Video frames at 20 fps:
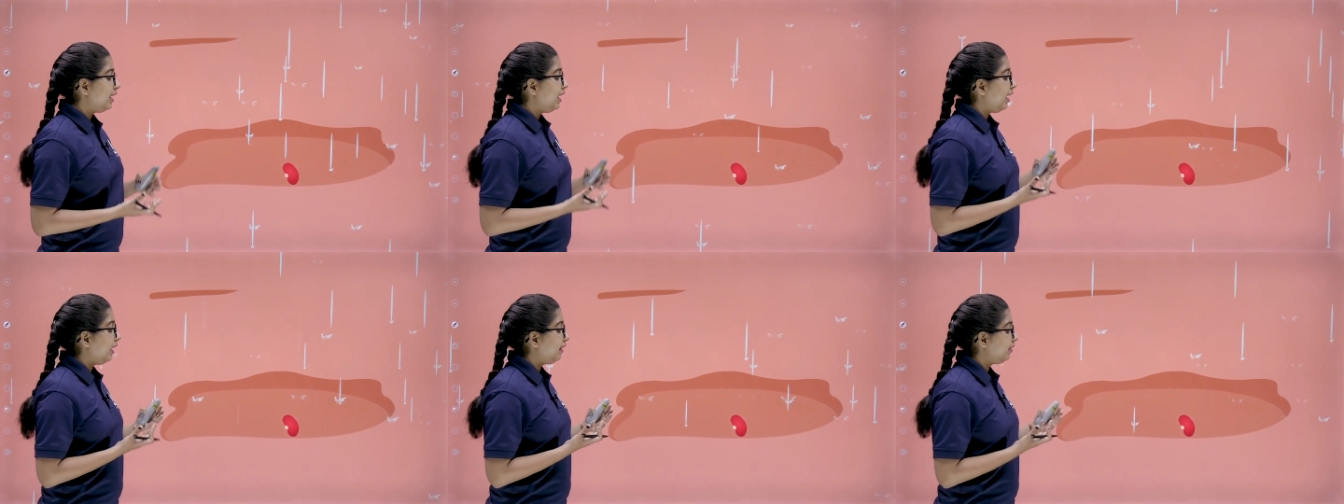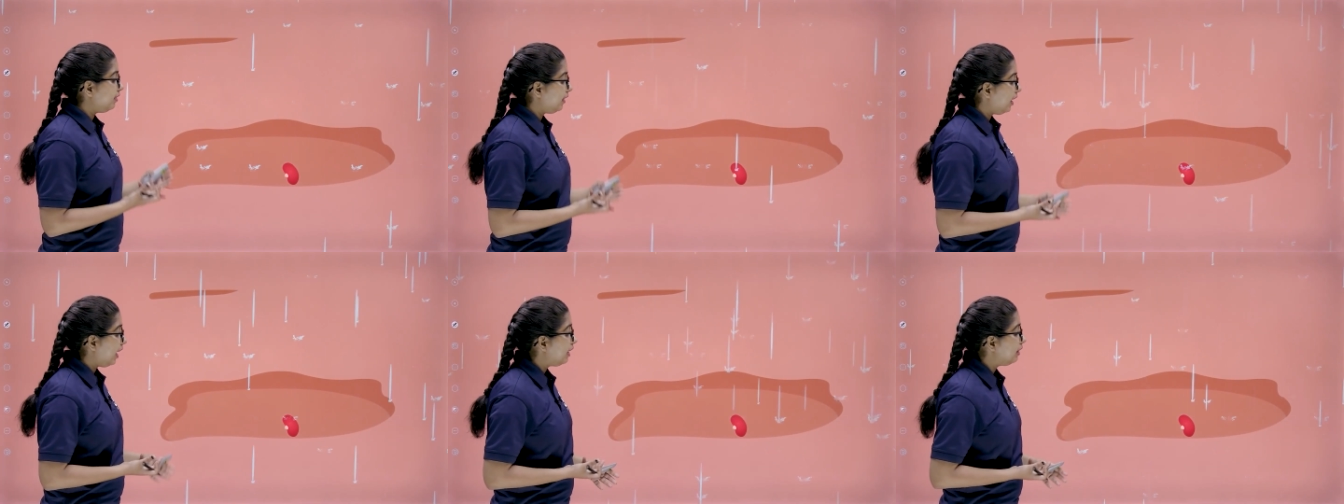
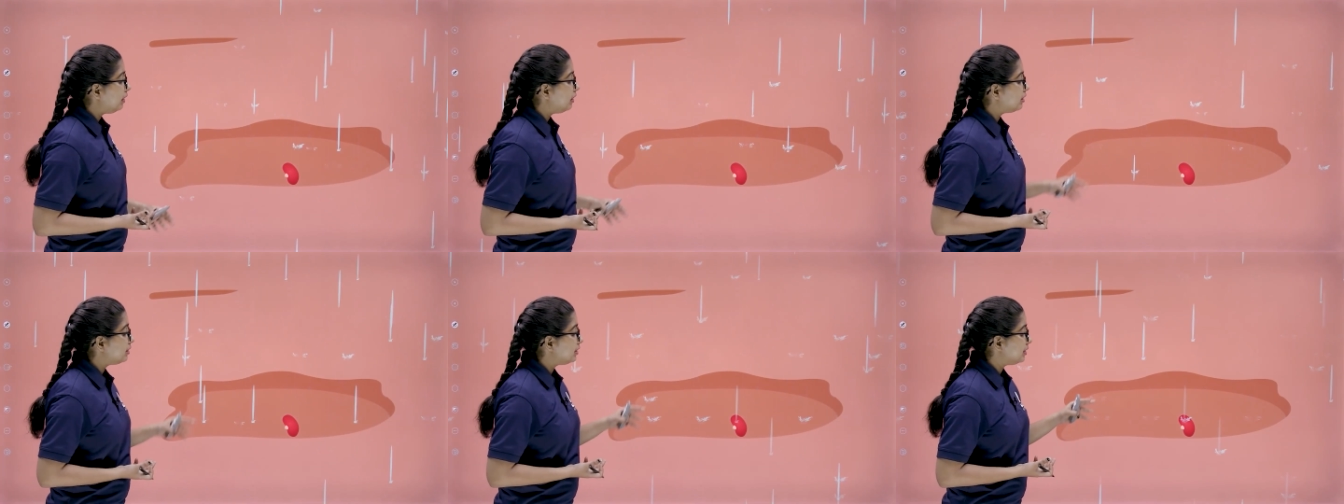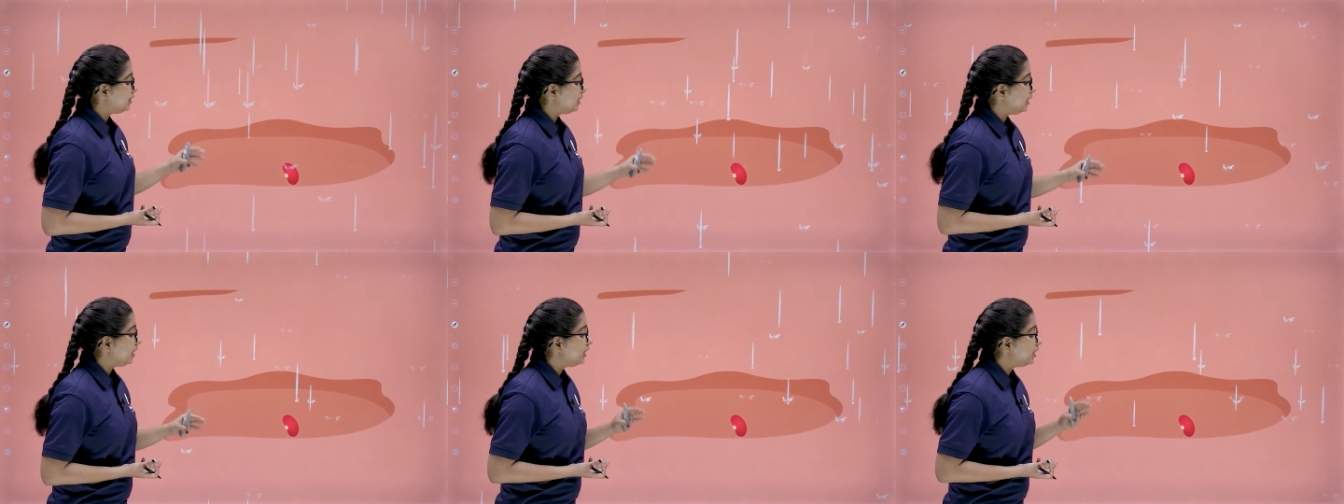And then the
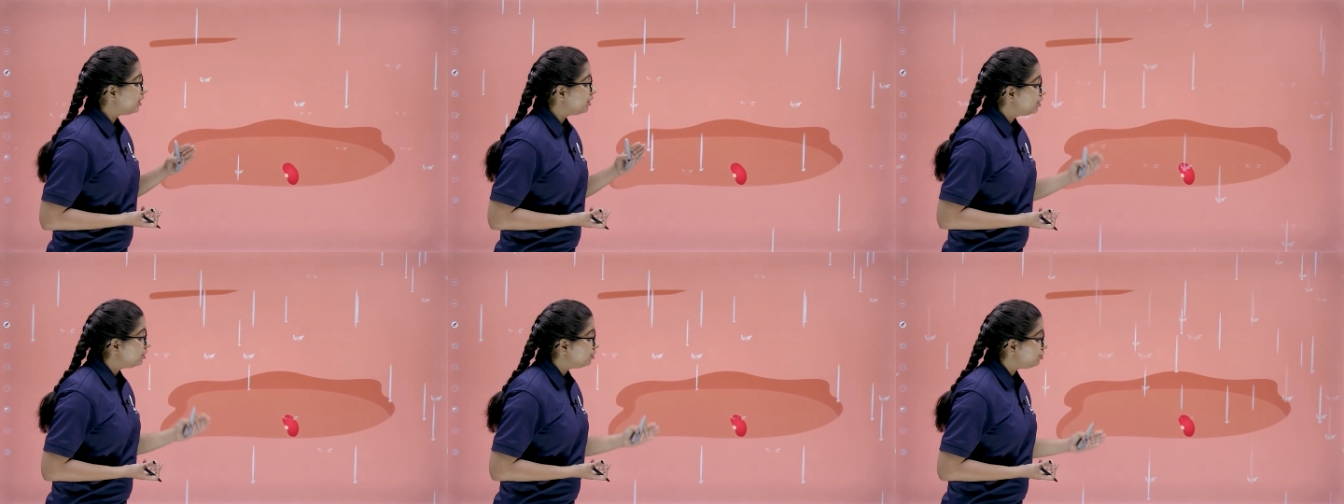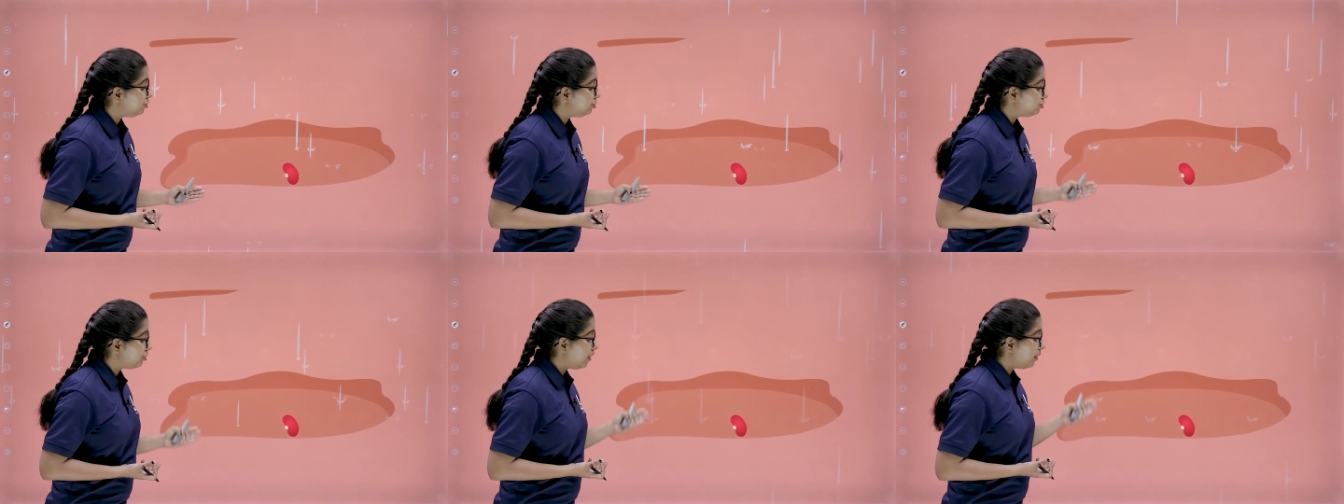seed
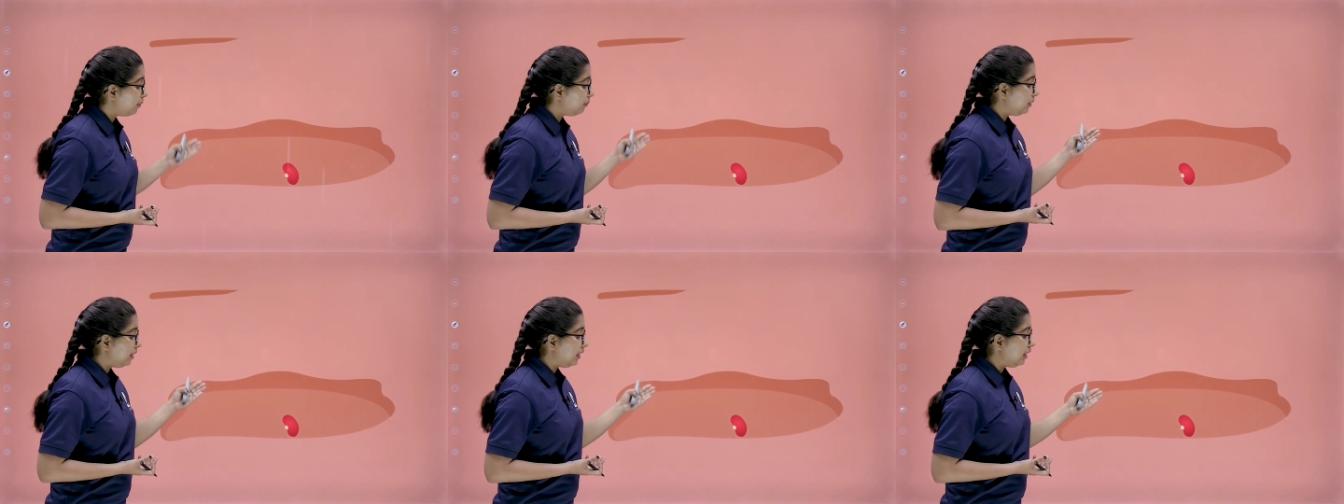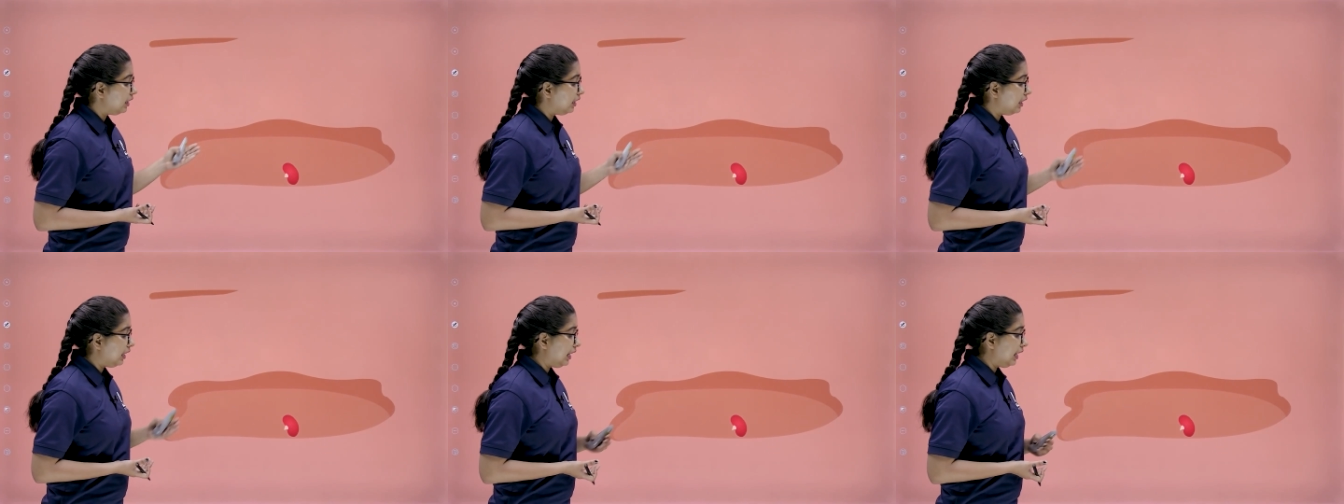
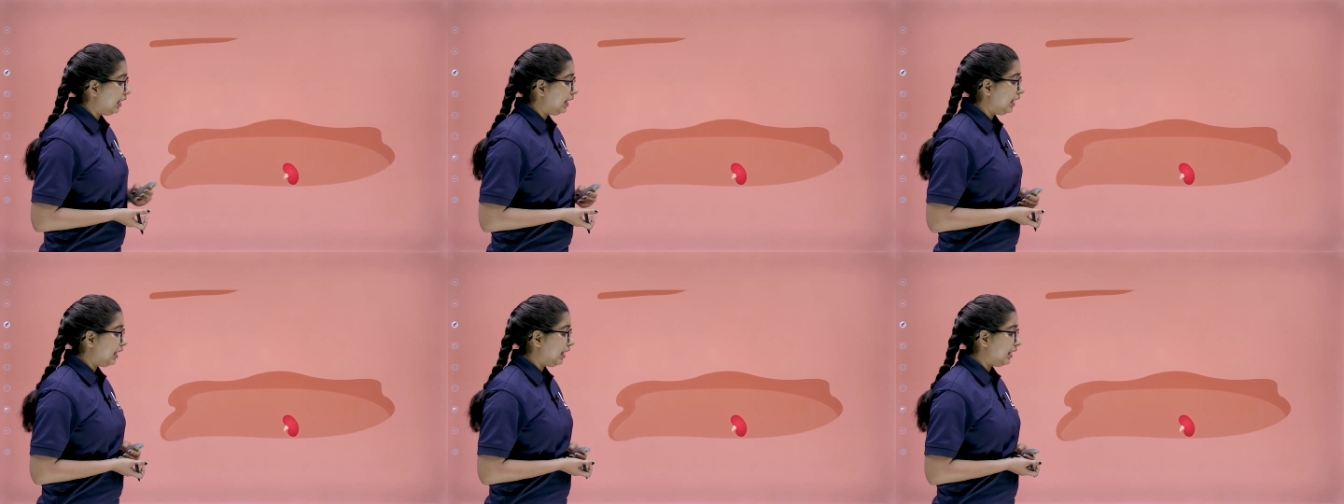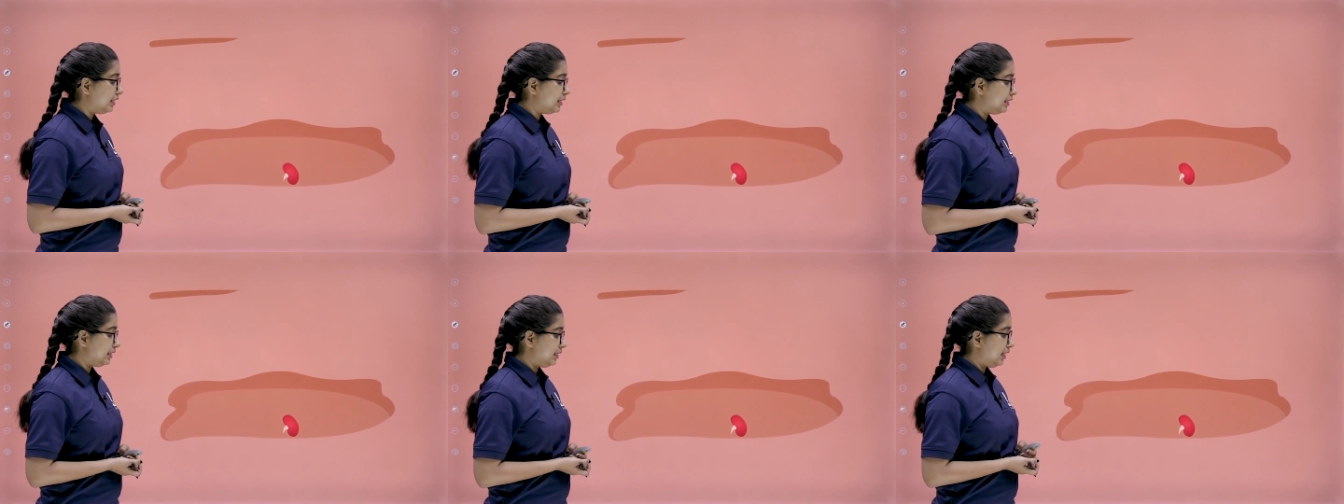
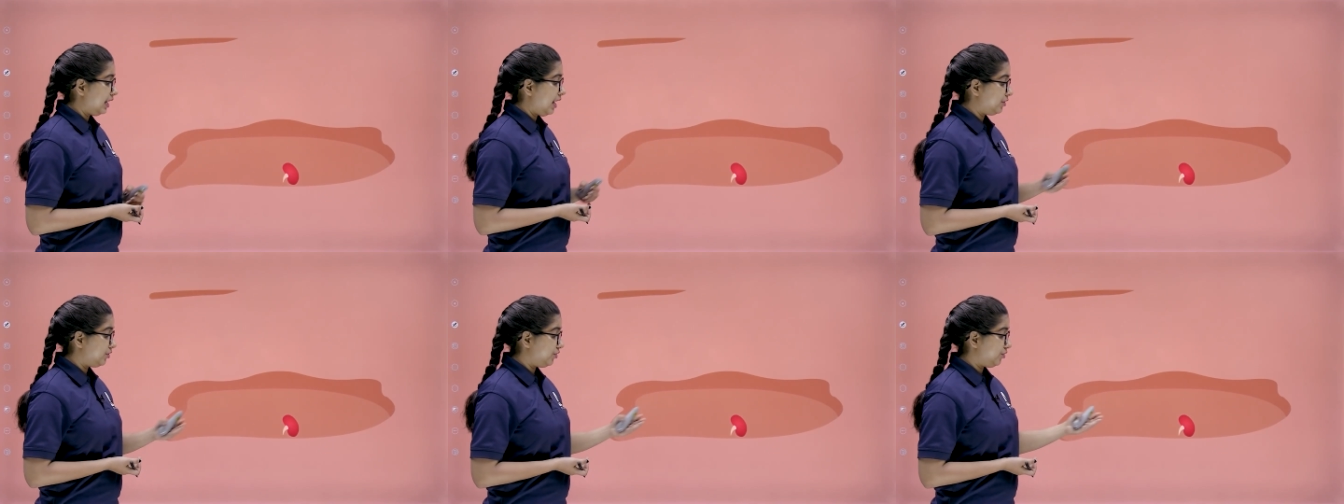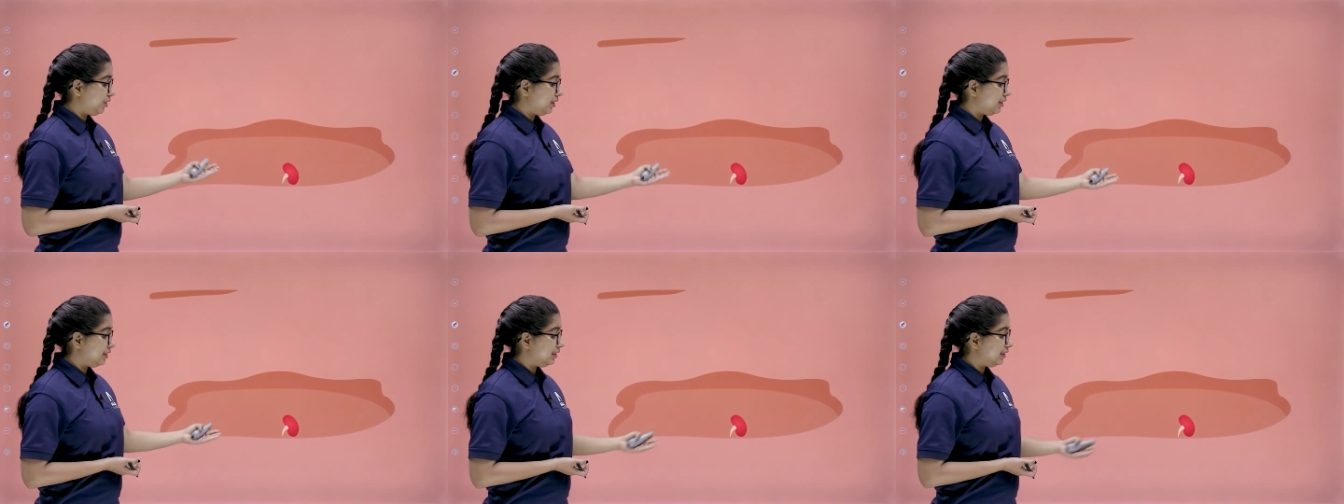germinates, as
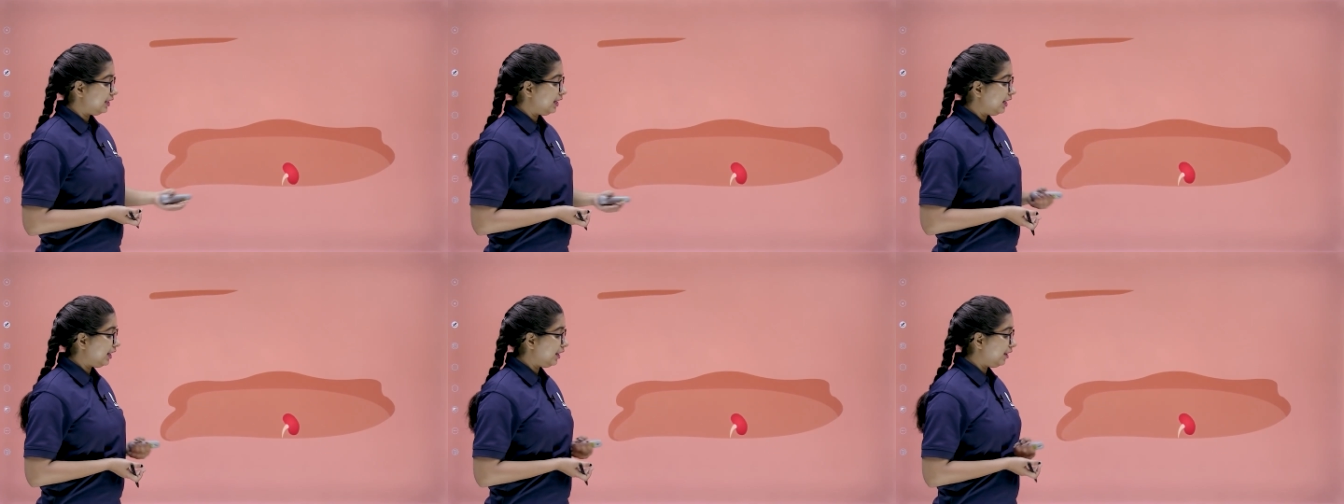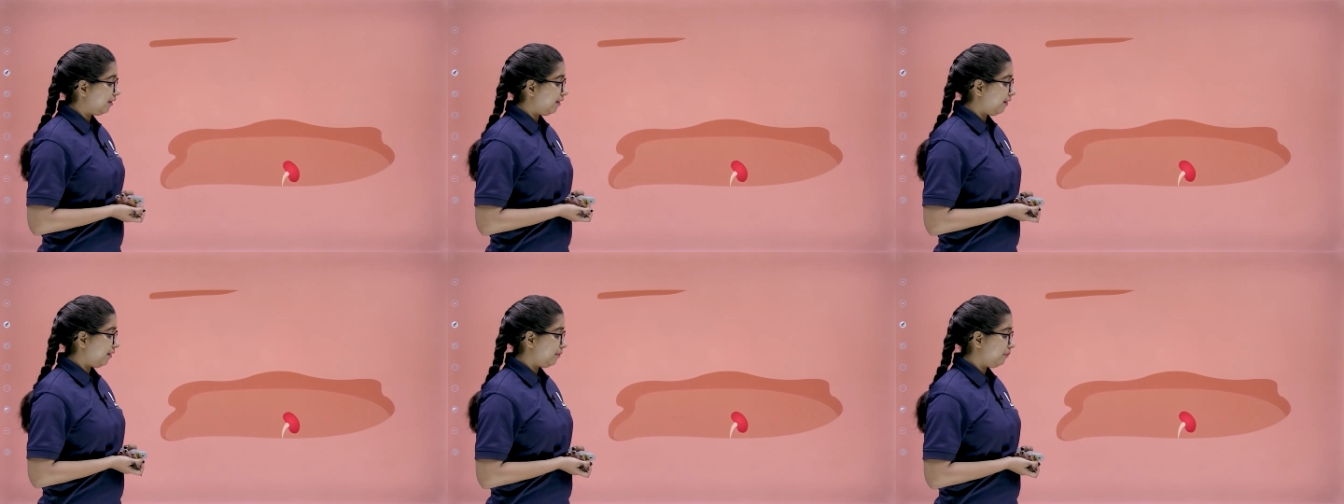you can see
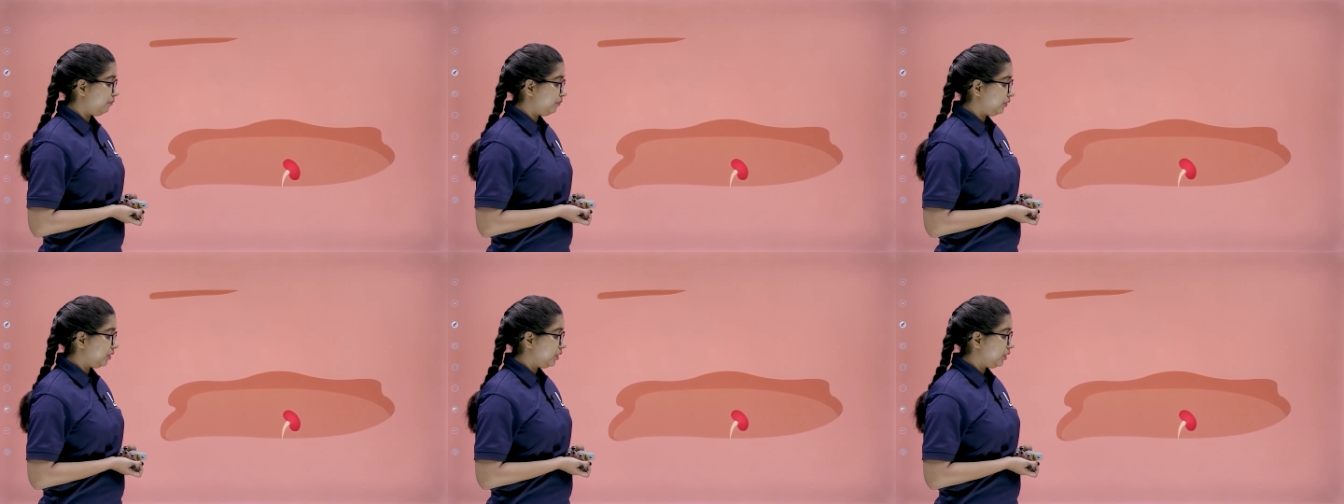here.